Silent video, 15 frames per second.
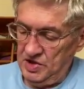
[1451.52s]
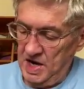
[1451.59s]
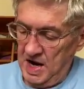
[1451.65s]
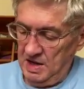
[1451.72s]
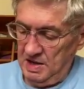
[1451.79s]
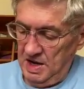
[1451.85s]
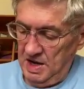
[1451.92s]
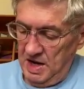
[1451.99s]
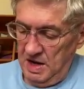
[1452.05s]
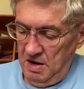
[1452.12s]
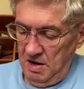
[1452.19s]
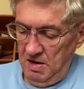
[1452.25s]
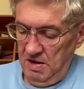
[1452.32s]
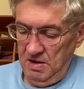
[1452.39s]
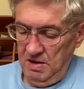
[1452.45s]
back the
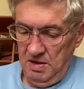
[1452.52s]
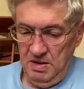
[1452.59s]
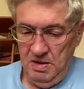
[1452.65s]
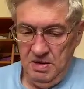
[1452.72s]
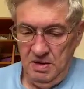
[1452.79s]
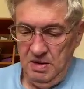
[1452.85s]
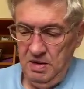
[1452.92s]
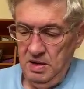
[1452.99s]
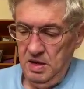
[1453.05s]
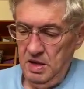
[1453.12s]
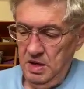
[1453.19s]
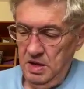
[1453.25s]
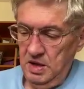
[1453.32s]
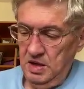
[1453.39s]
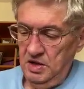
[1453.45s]
hair.
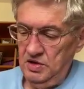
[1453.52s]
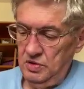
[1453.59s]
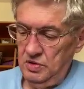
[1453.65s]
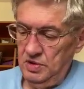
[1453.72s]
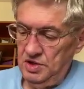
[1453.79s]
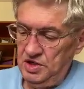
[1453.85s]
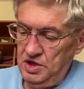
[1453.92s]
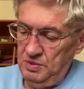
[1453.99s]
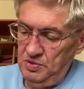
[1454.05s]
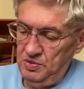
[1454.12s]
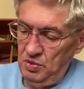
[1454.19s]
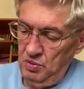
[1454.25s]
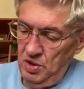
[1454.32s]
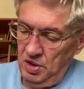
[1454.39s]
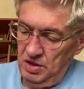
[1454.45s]
So the
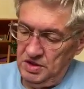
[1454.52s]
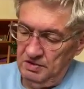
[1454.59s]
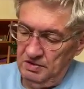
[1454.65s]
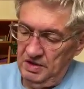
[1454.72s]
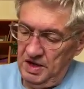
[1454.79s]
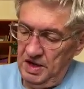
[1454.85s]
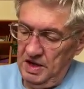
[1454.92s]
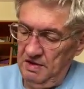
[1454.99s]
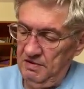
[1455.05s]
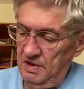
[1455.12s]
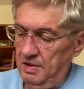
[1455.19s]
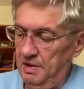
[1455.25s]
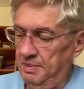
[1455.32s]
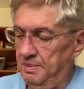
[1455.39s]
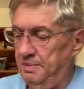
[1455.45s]
tips are relatively
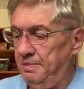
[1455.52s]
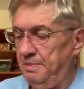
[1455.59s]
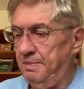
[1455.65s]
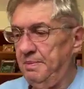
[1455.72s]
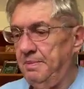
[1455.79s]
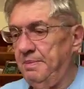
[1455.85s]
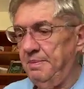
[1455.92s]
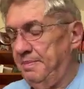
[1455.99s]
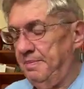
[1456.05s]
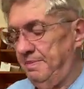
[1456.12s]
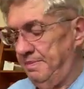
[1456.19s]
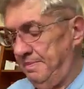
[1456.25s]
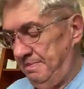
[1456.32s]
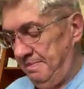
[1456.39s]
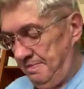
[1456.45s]
even.
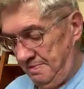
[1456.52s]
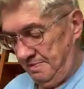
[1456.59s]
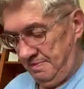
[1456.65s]
This